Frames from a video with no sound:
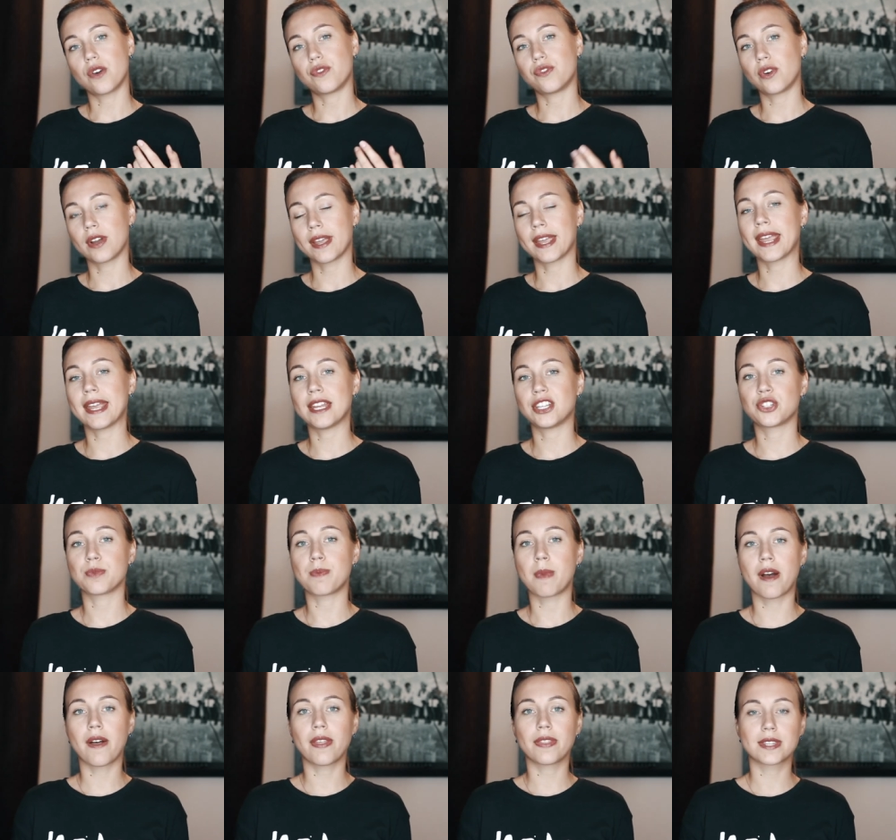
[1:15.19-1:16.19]
for each
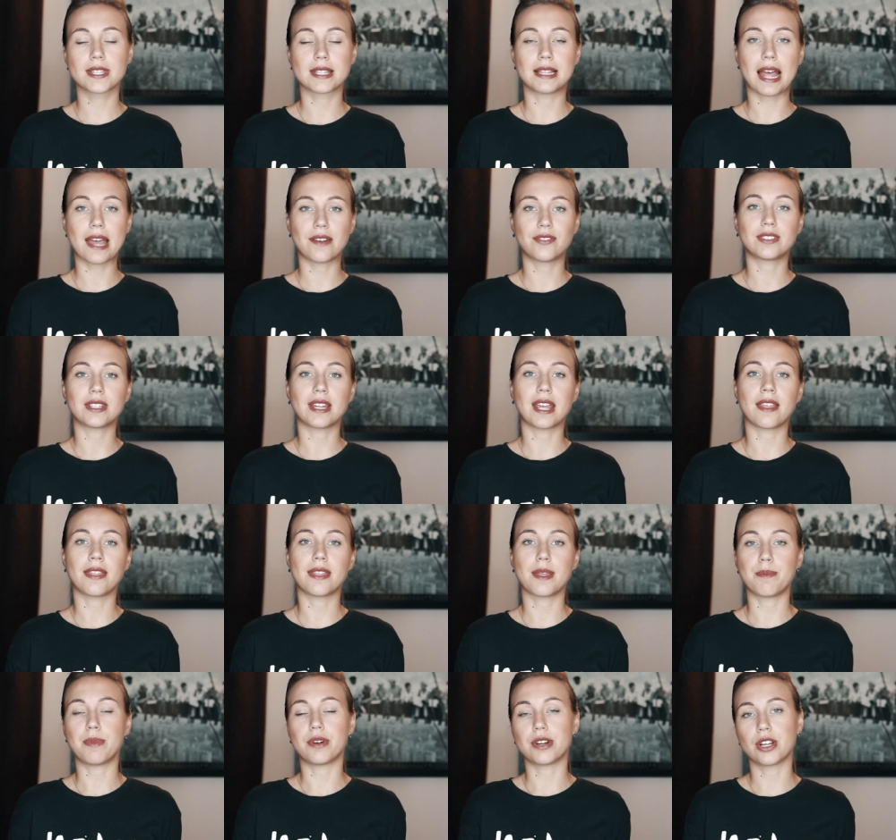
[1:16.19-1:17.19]
month left
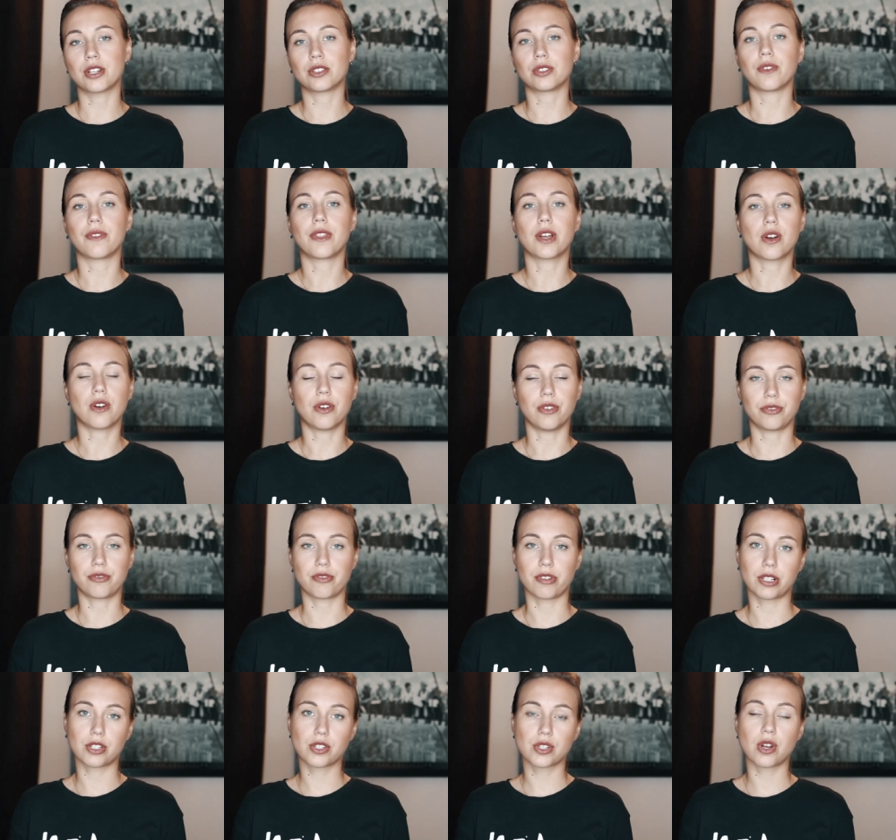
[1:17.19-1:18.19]
in the period of the
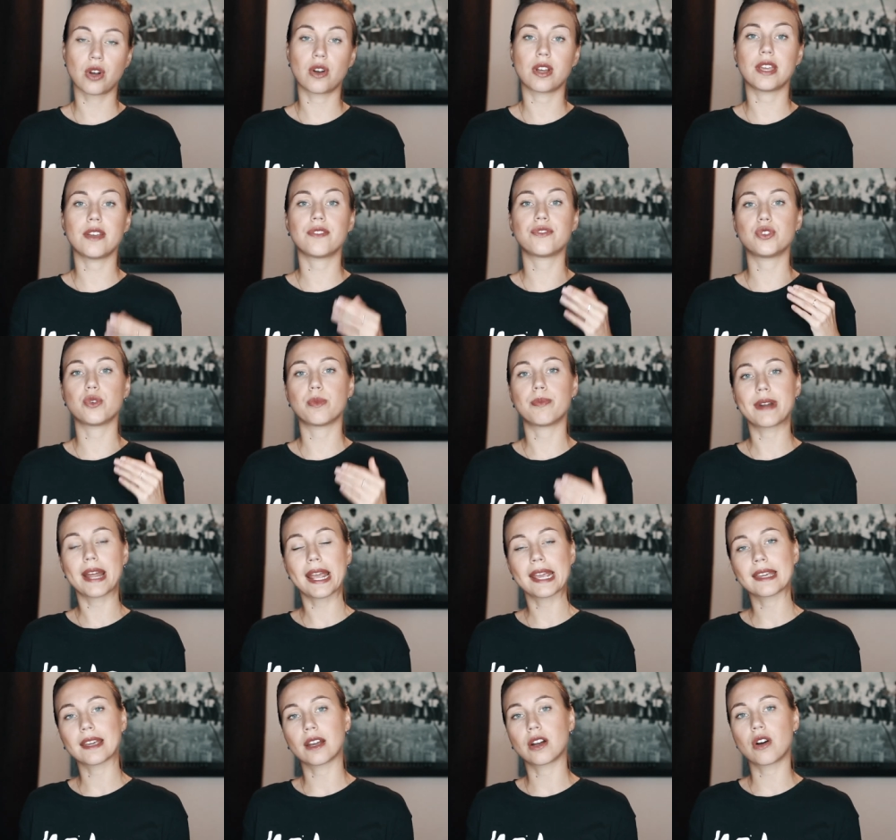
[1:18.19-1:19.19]
contract. So if you
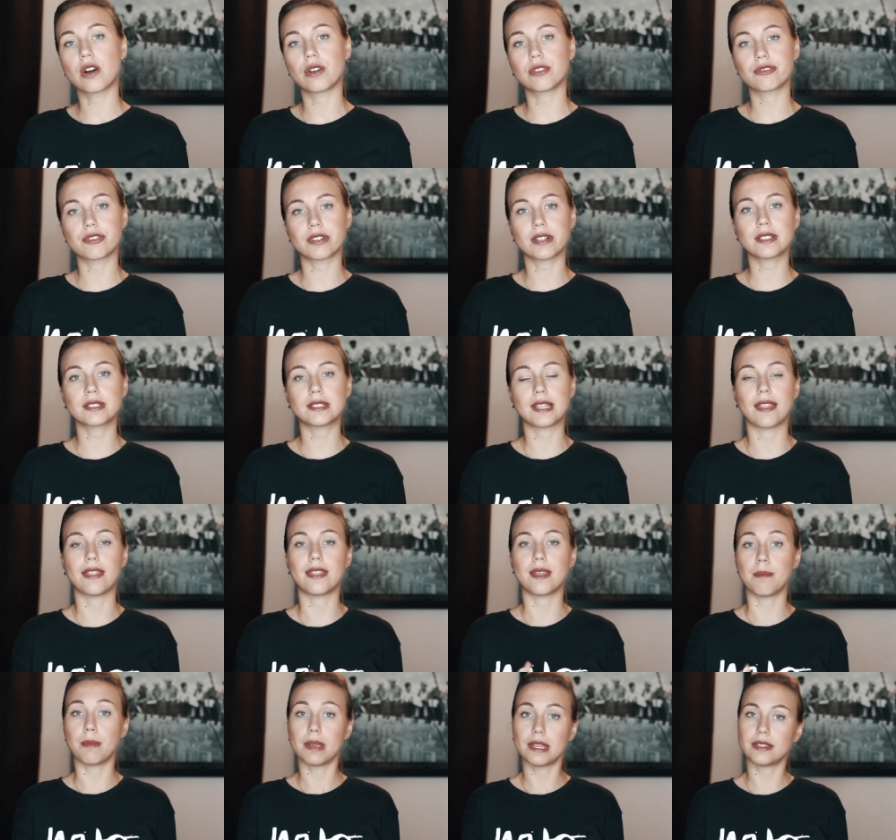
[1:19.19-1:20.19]
break a contract in
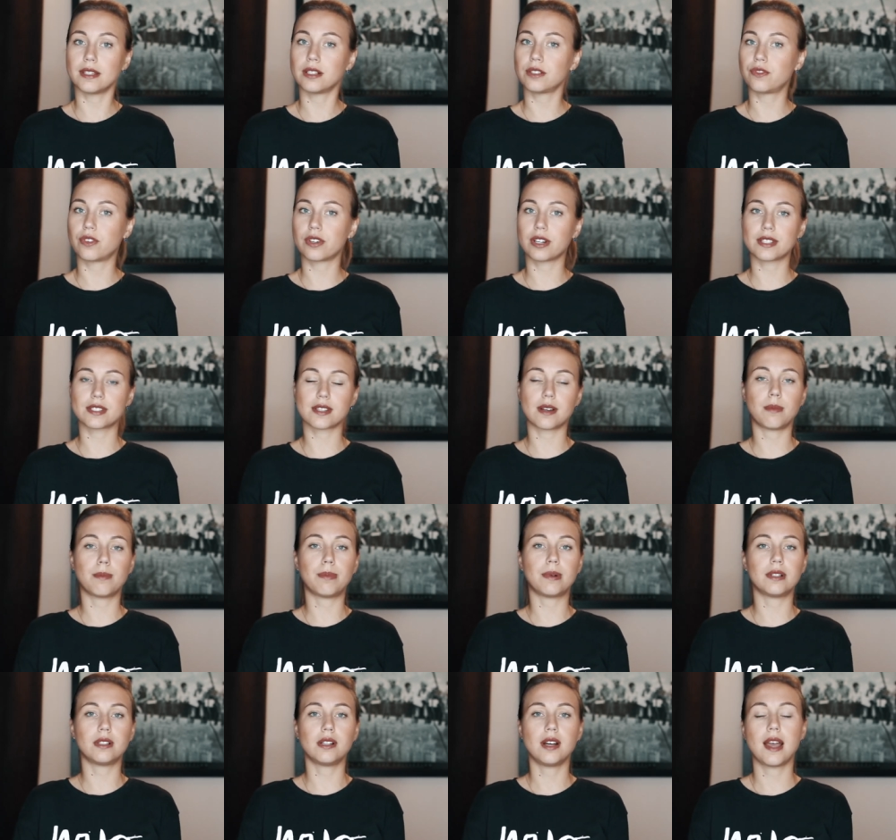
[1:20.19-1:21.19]
the middle, for
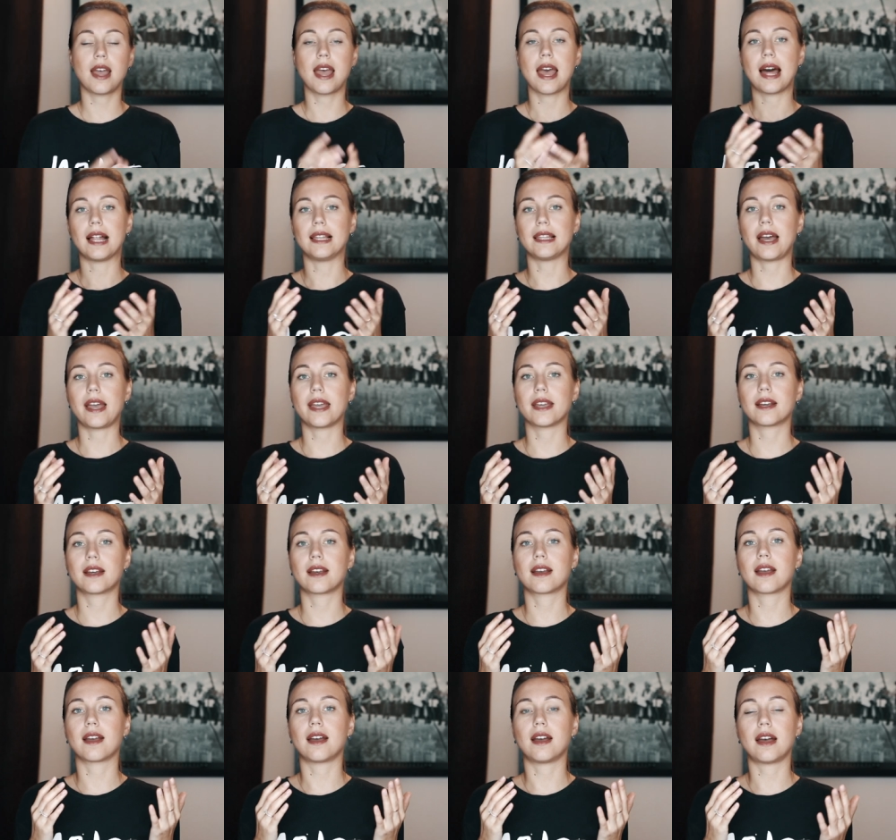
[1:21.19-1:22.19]
example, like
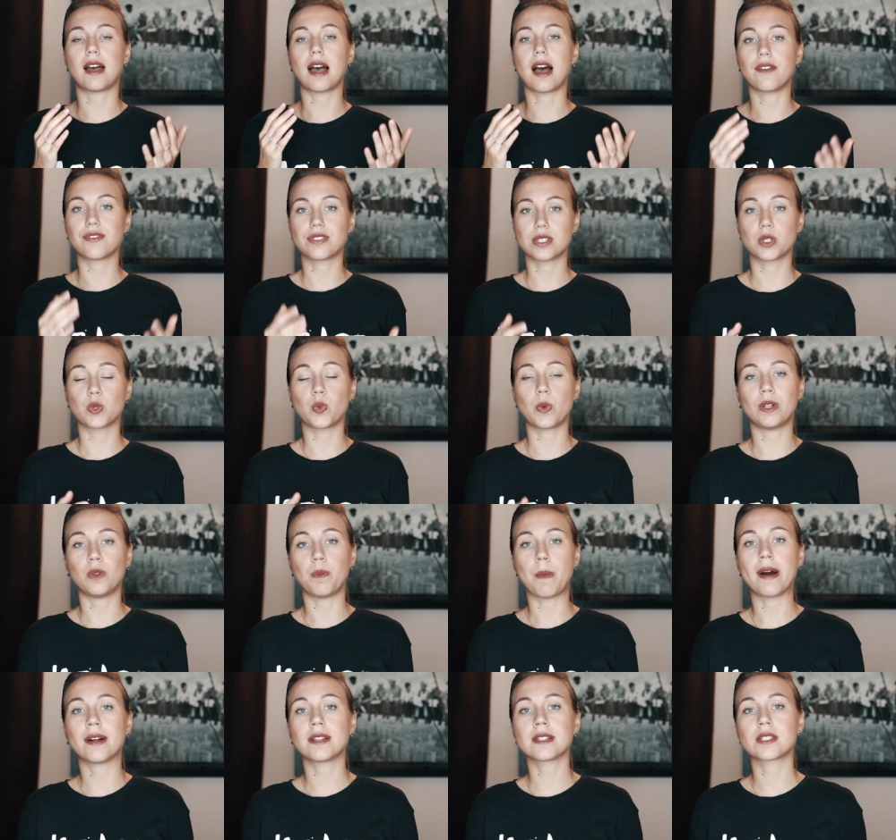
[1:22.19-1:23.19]
after
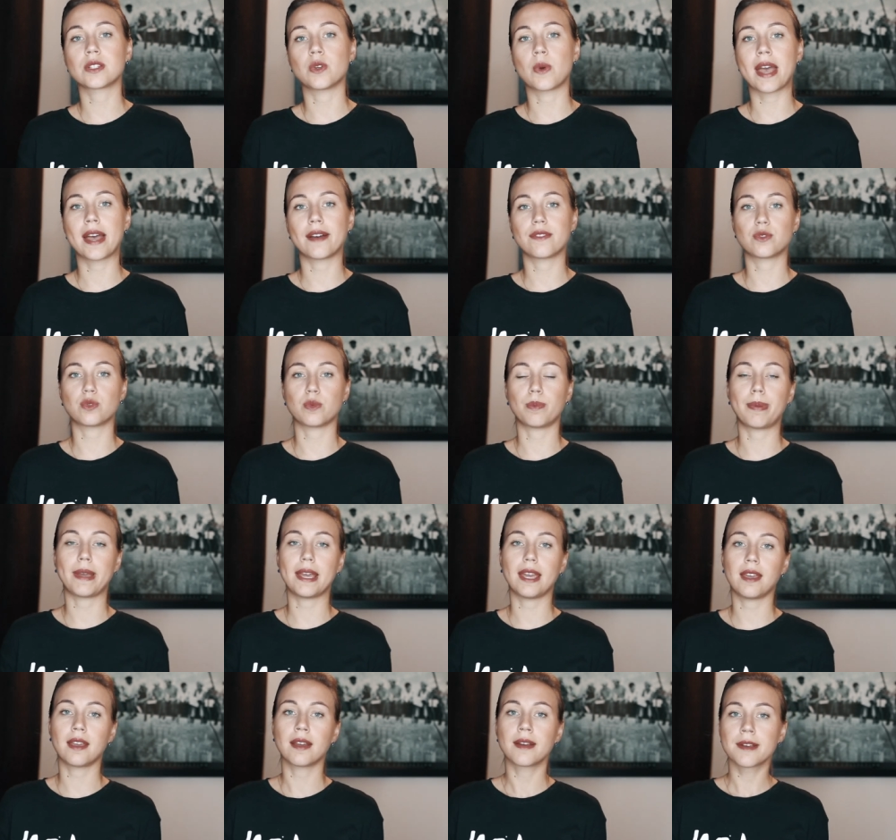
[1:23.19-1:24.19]
12 months, you have to
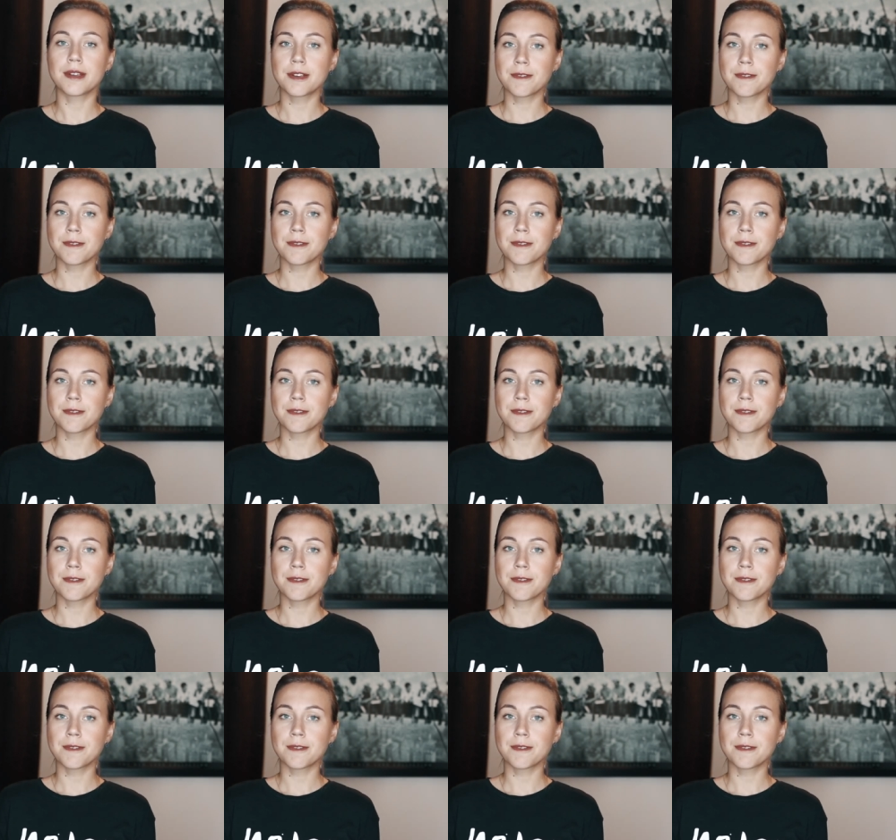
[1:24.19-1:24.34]
pay